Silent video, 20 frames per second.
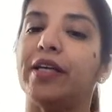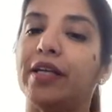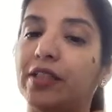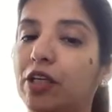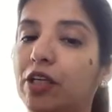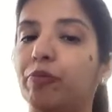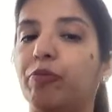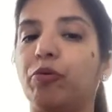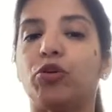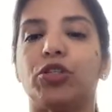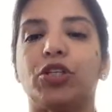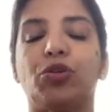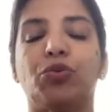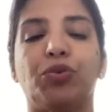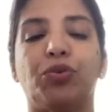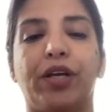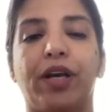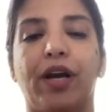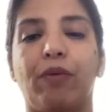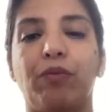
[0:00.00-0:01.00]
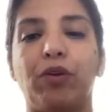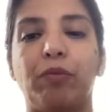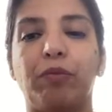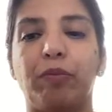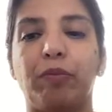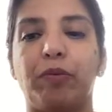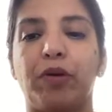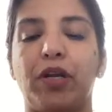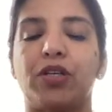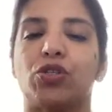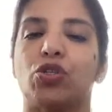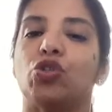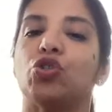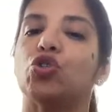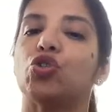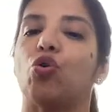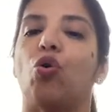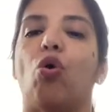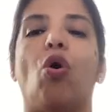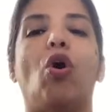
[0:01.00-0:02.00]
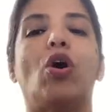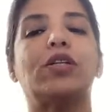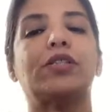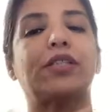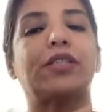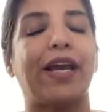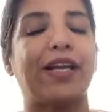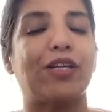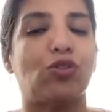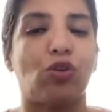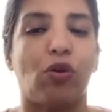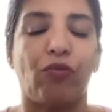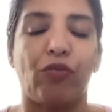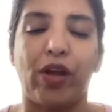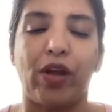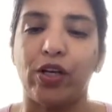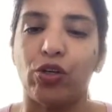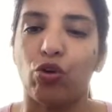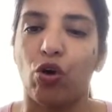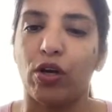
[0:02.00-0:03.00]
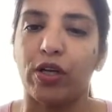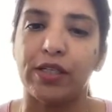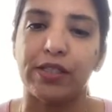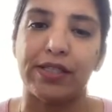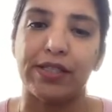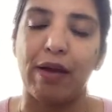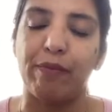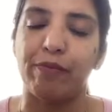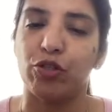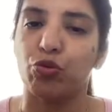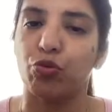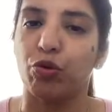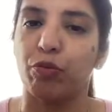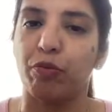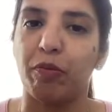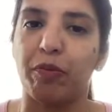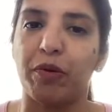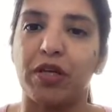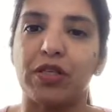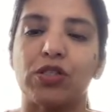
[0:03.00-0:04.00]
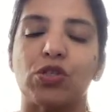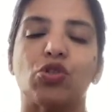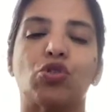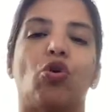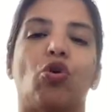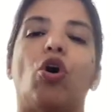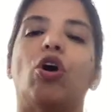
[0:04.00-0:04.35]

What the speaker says: either proteinuria will be present or signs of end organ damage would be present,